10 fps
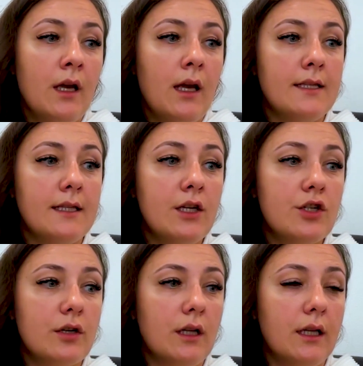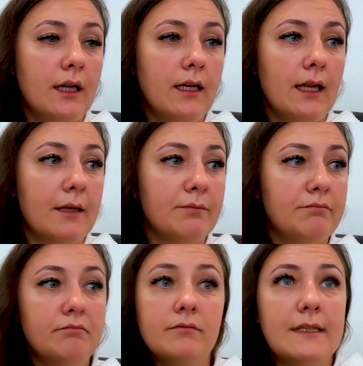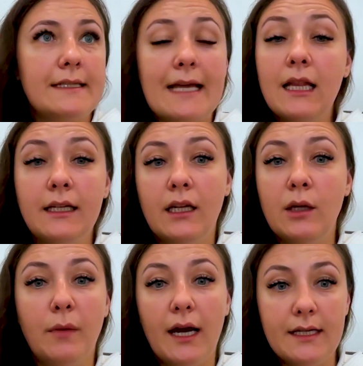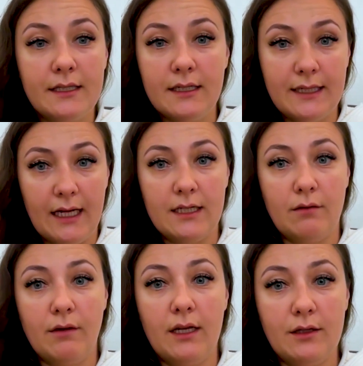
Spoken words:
essentially like sell anonymized data, right?